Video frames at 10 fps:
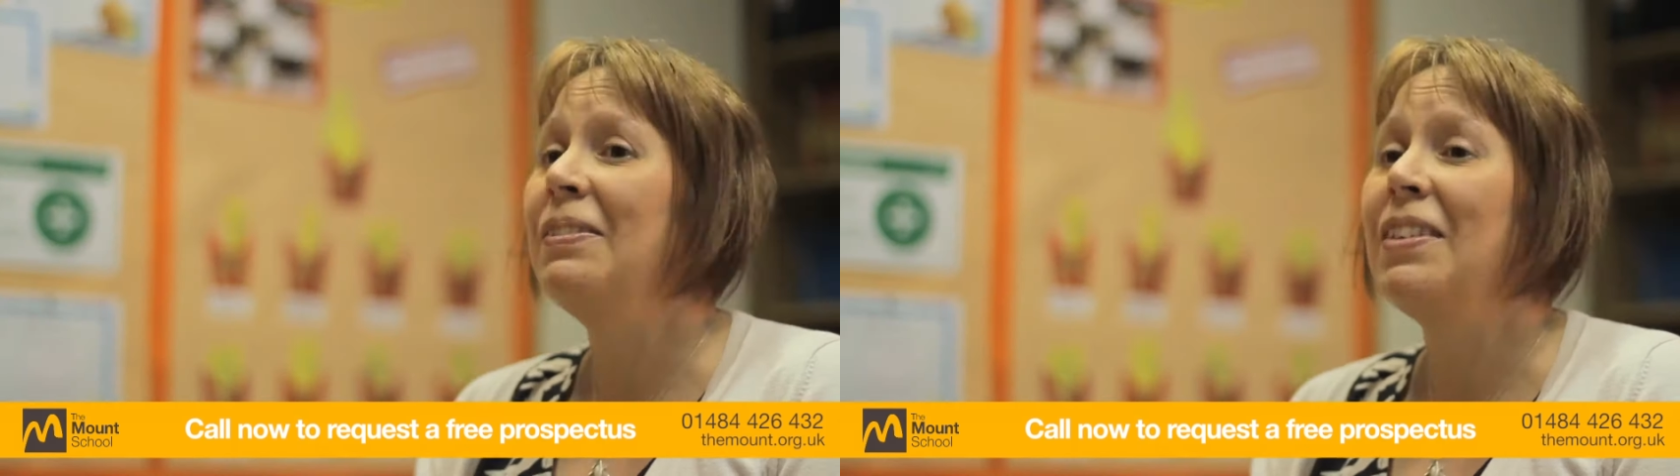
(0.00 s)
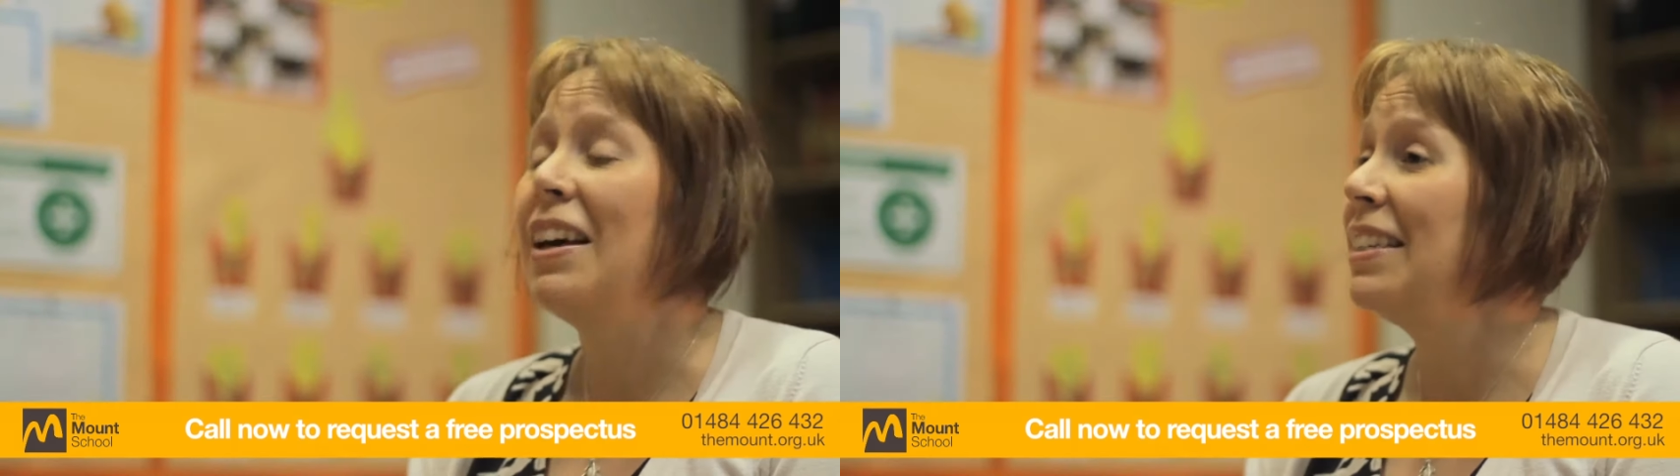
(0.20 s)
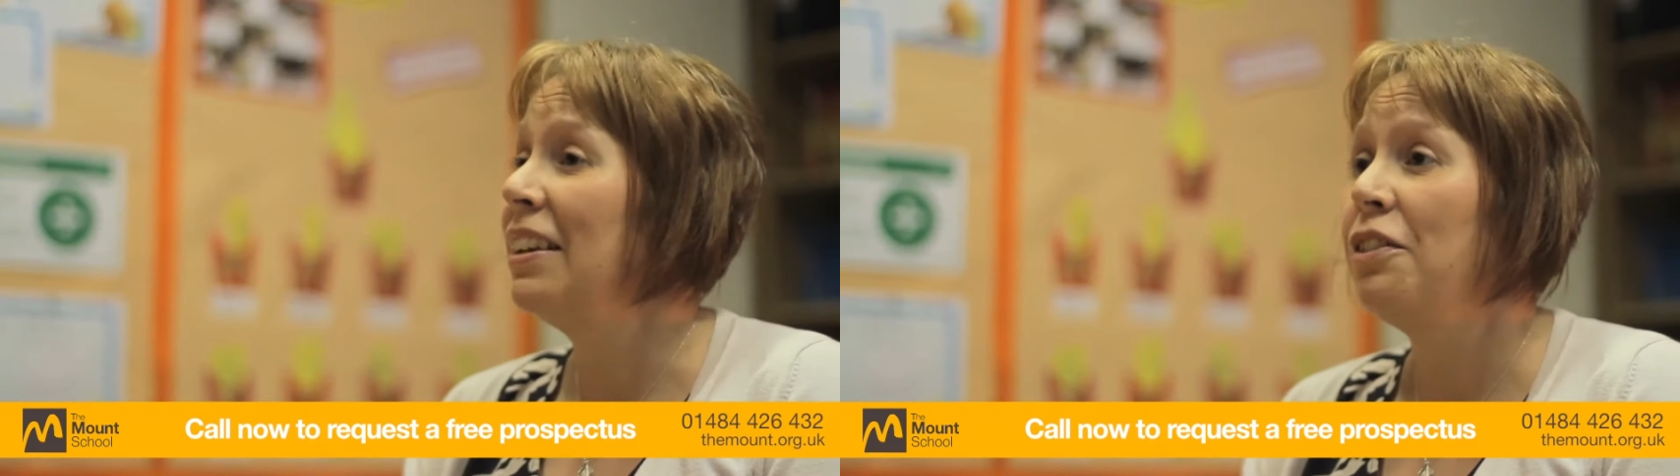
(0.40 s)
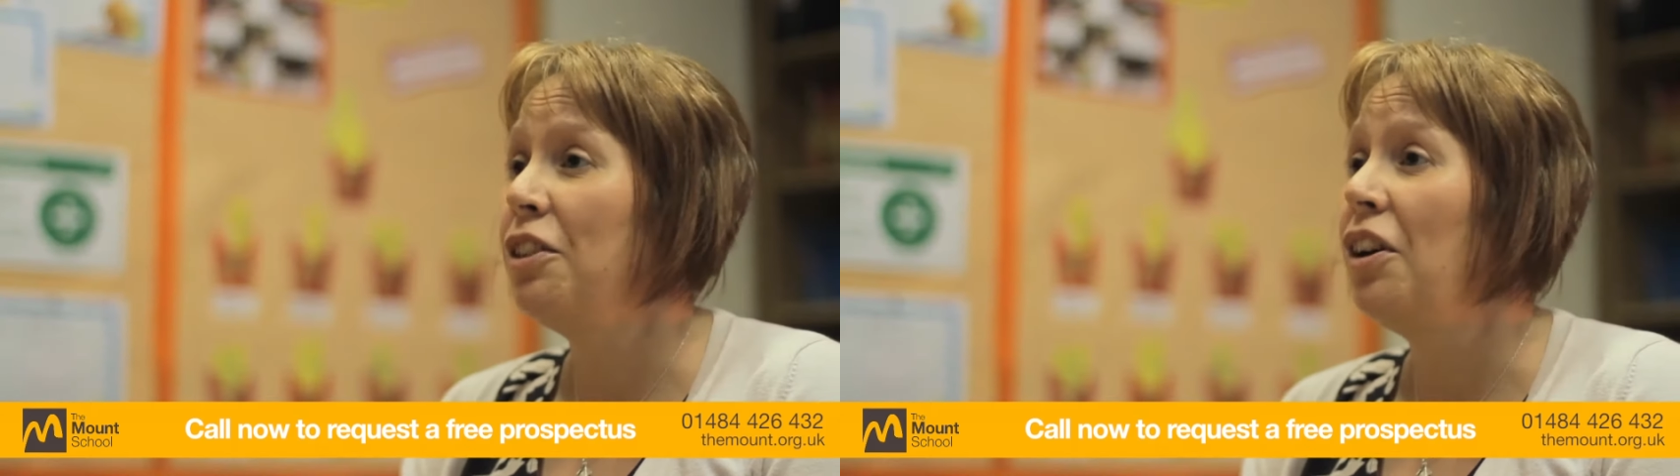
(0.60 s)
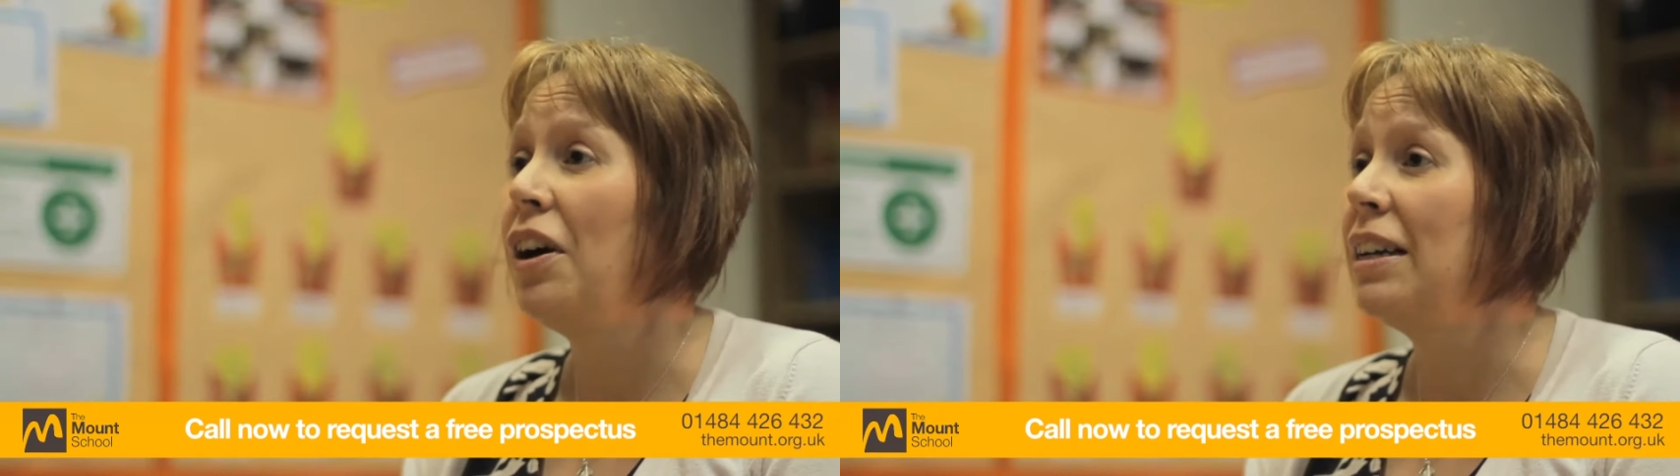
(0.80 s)
Without second
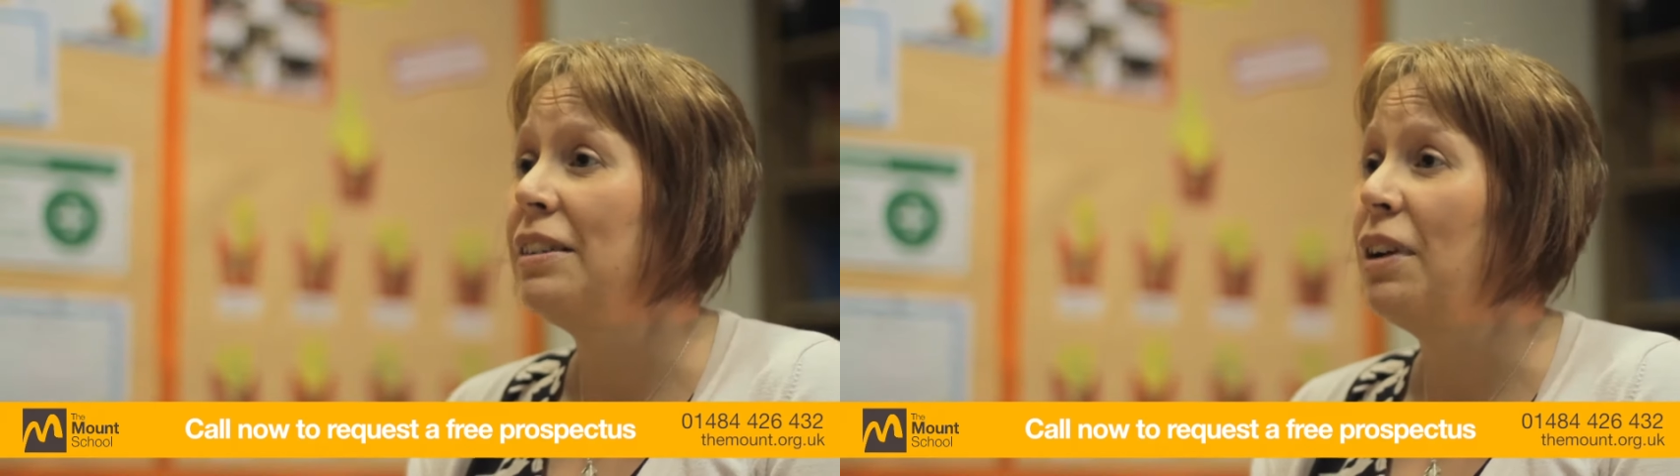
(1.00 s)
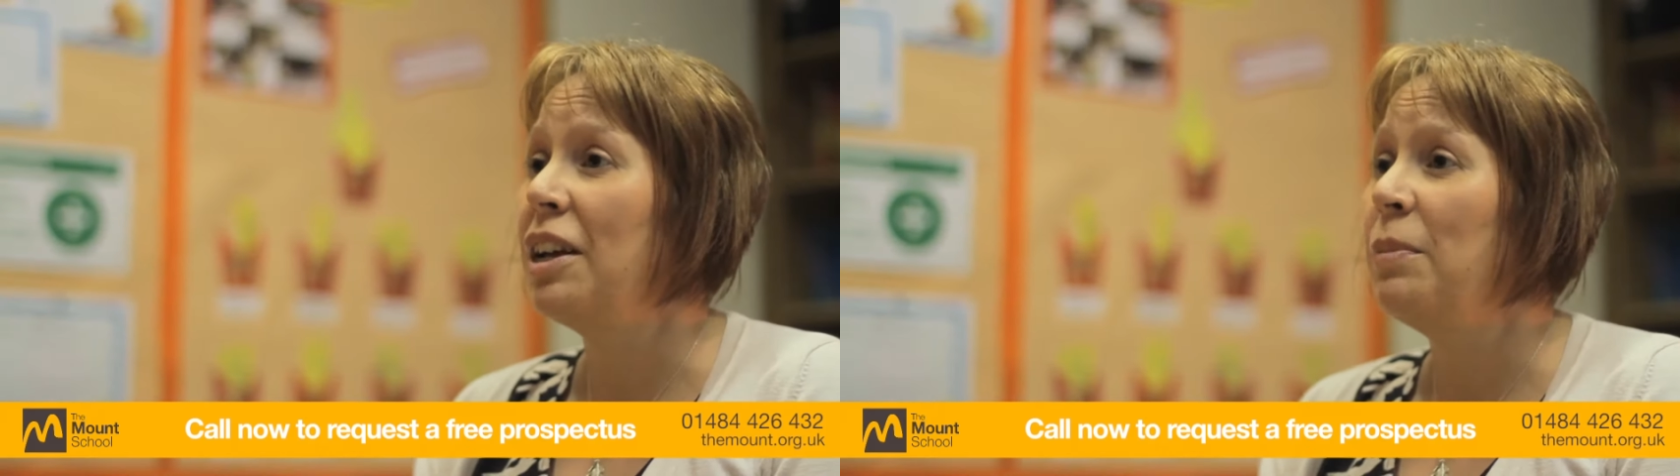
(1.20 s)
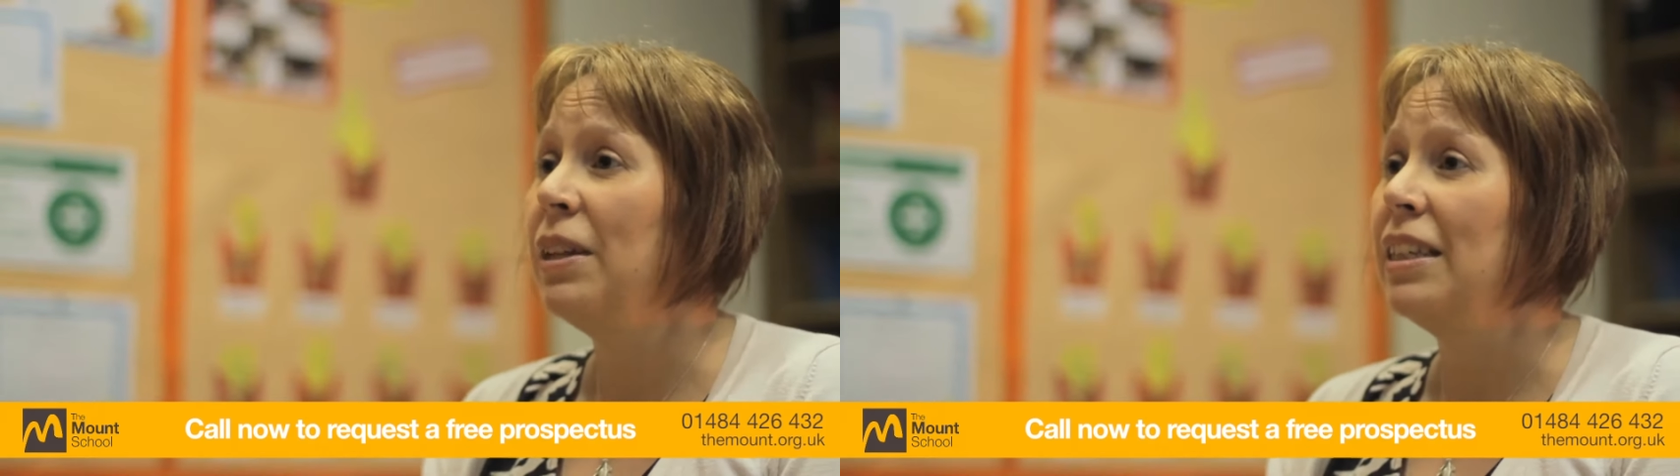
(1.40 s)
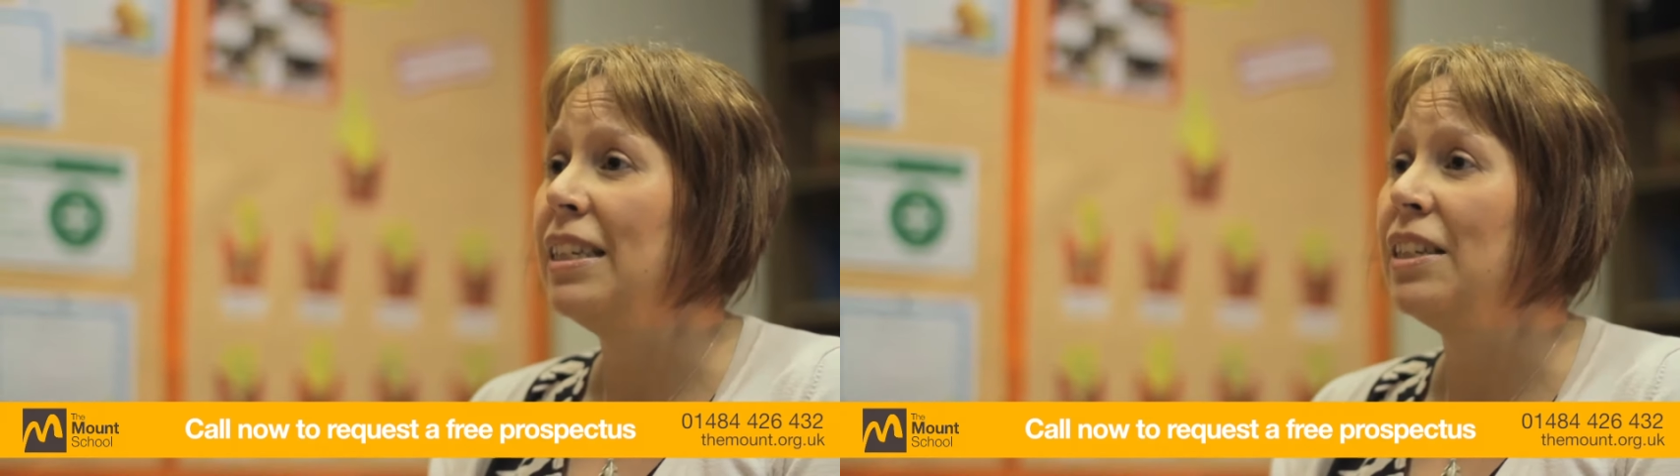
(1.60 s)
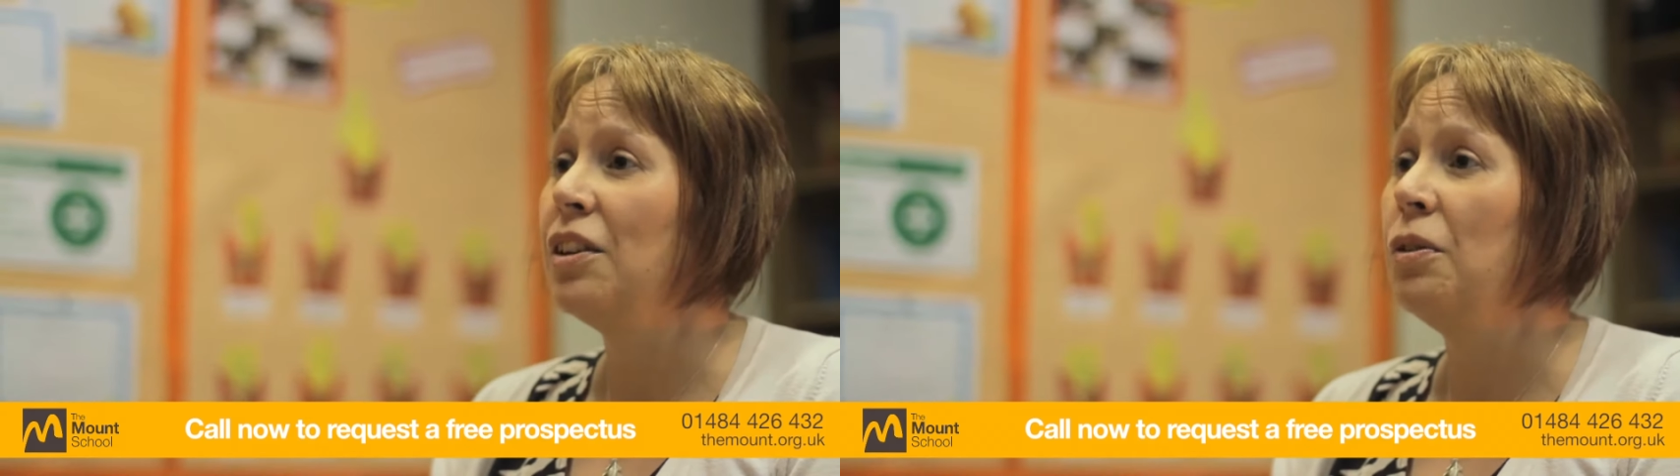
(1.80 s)
thought, I'd recommend
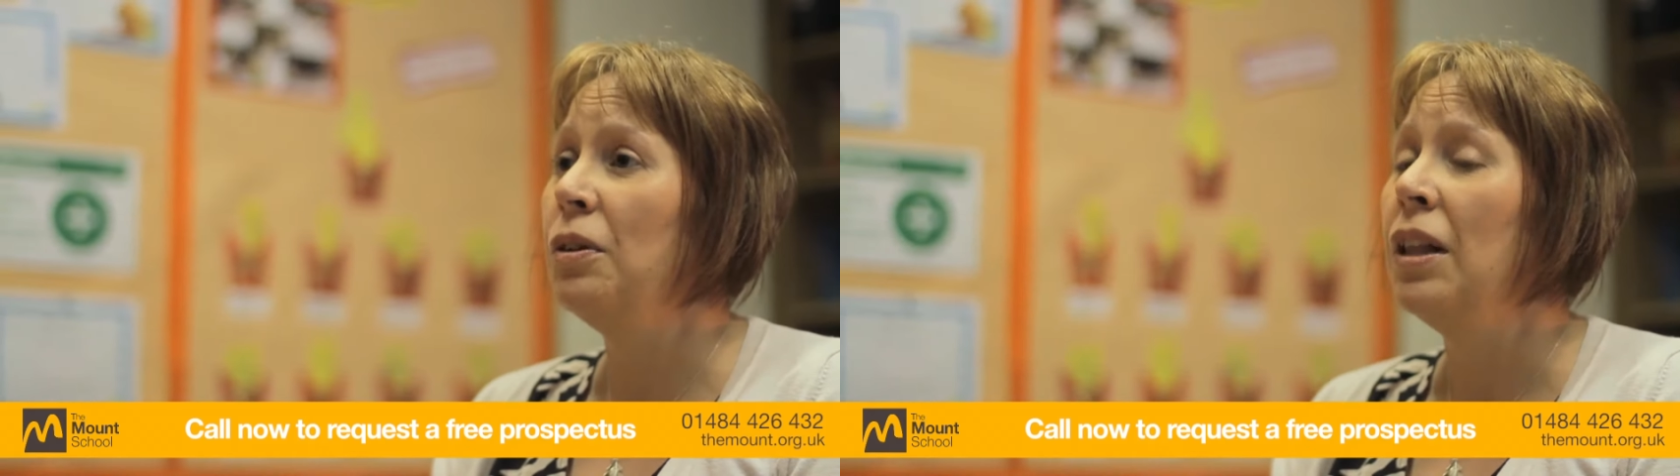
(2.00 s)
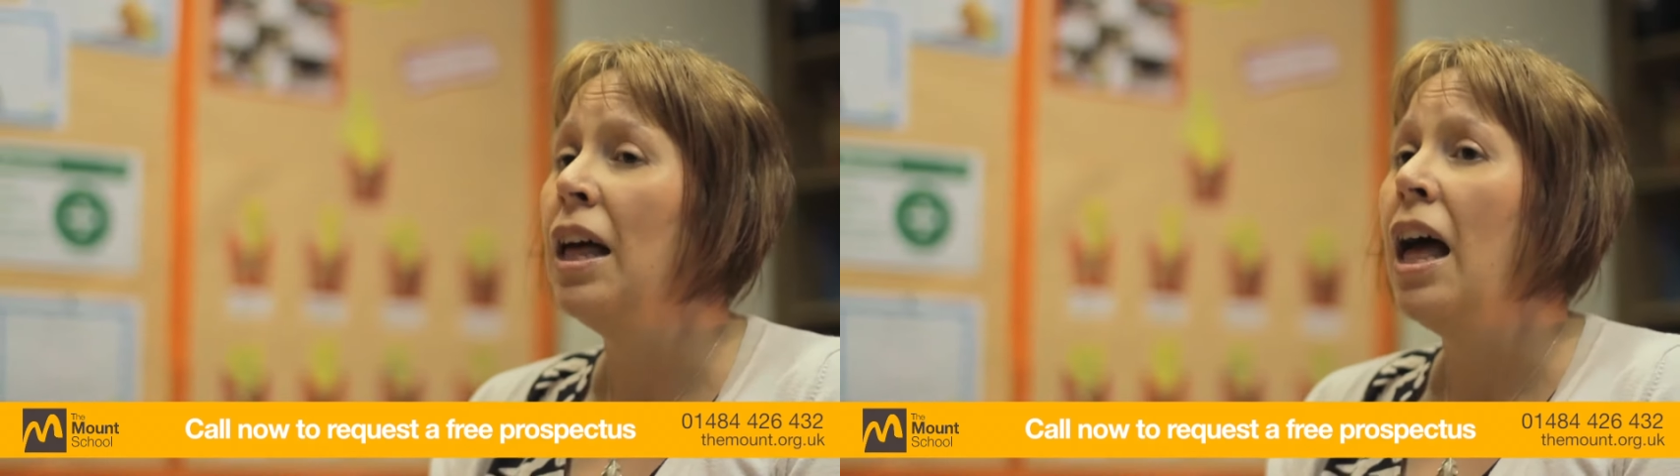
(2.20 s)
this school.